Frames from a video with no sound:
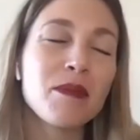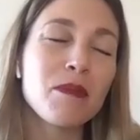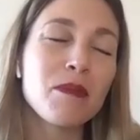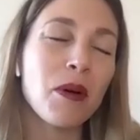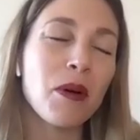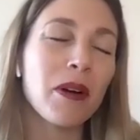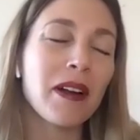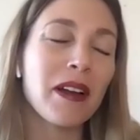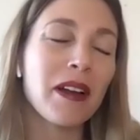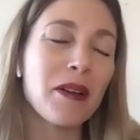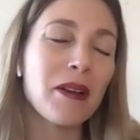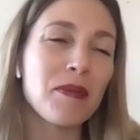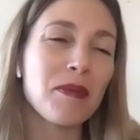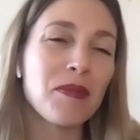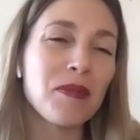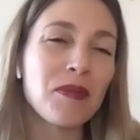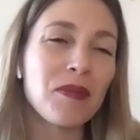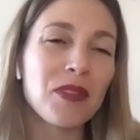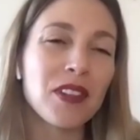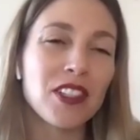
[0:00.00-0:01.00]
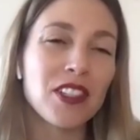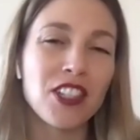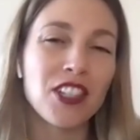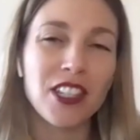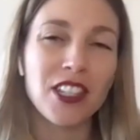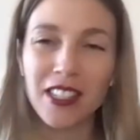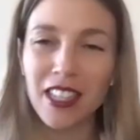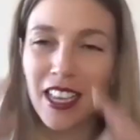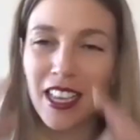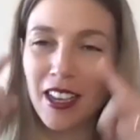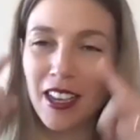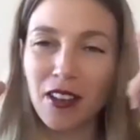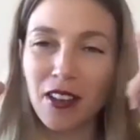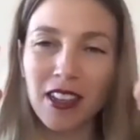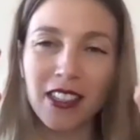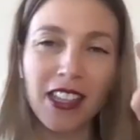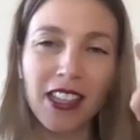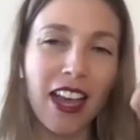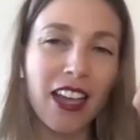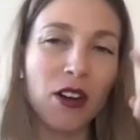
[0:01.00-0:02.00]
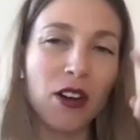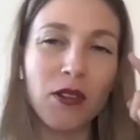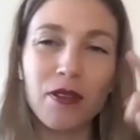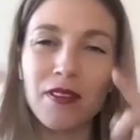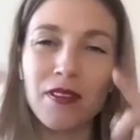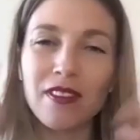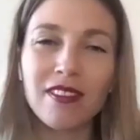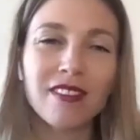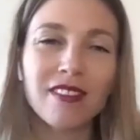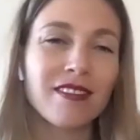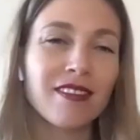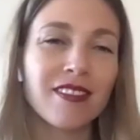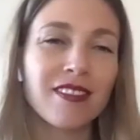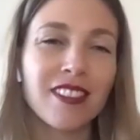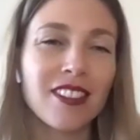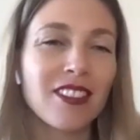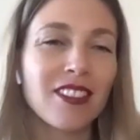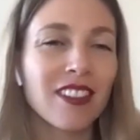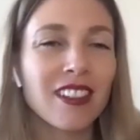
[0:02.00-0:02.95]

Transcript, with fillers: Emporium? Just like, because I don't... Yeah.